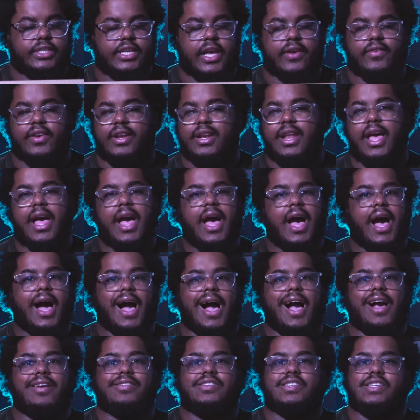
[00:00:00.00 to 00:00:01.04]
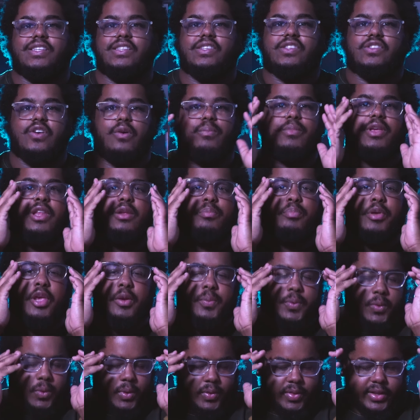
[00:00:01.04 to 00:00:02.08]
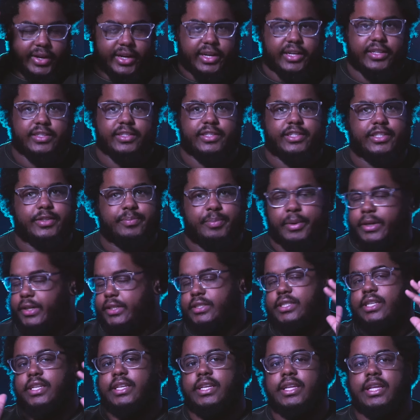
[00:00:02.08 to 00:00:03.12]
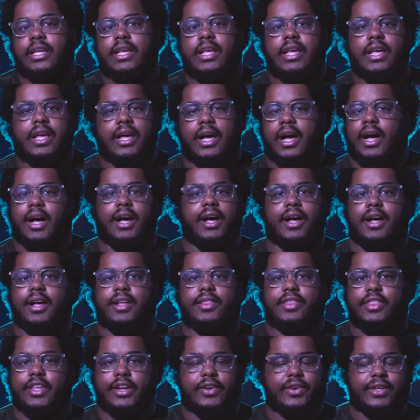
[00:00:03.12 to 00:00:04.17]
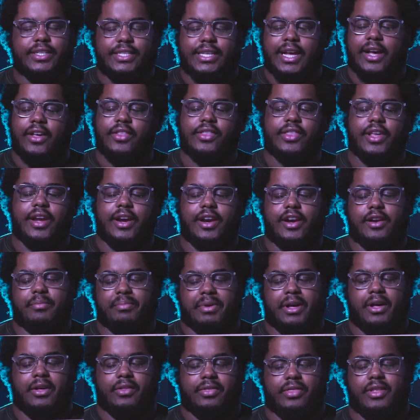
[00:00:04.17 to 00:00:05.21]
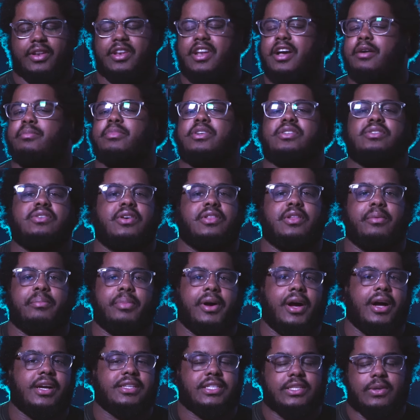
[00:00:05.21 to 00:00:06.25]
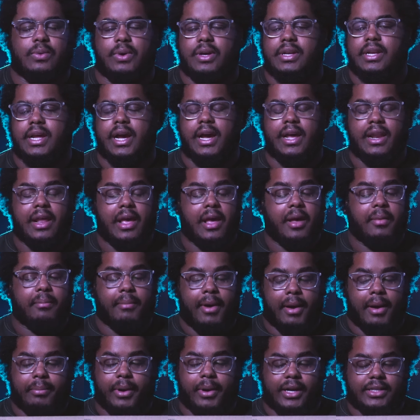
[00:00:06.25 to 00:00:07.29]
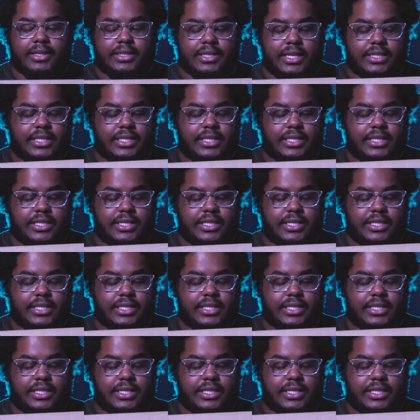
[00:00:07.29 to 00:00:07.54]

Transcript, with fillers: seven. I've seen so many people and their conspiracy uh, theories out there about the numbers on the box and whatnot. My box